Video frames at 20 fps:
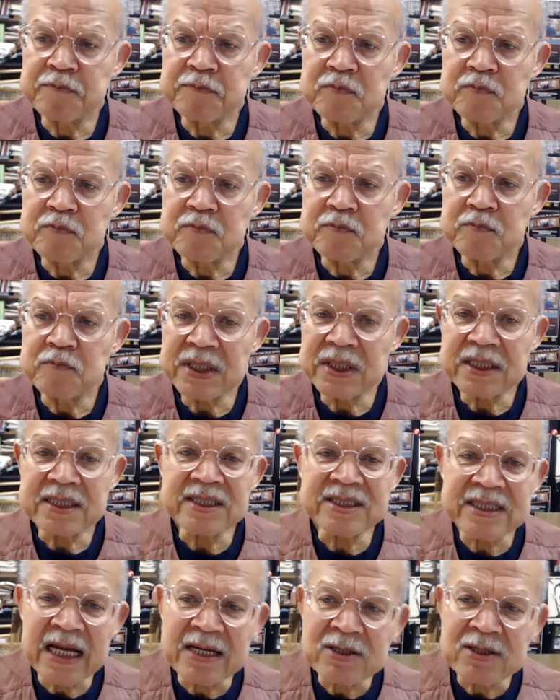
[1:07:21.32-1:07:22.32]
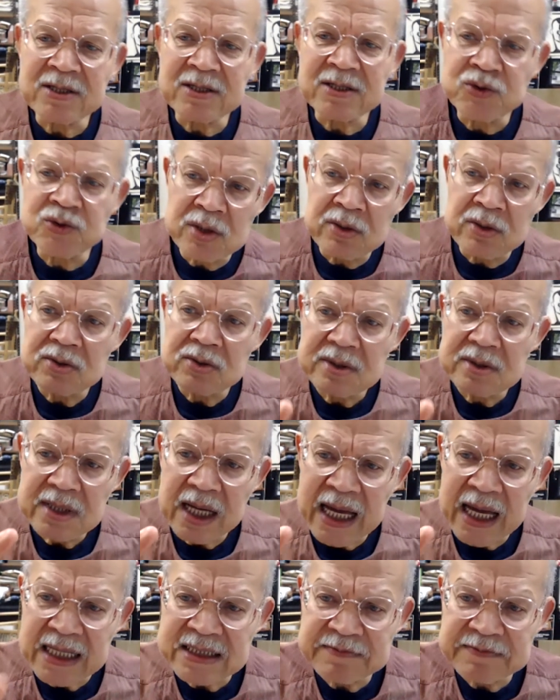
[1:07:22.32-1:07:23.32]
But the central
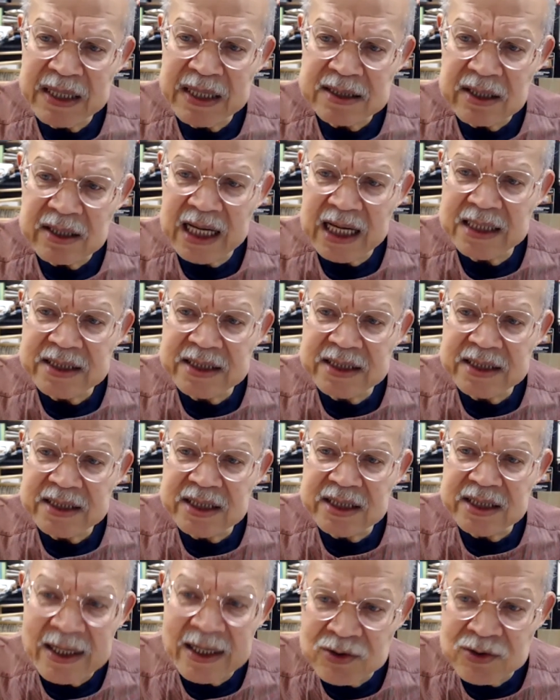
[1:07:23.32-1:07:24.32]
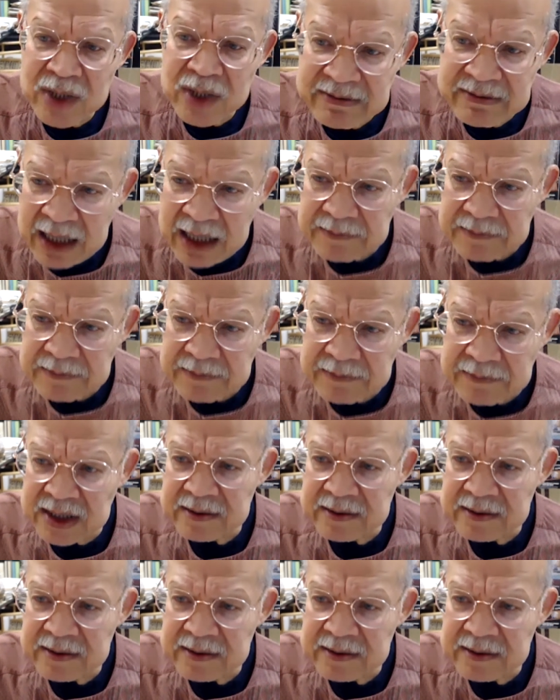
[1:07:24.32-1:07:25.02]
aspect of that is cadre development,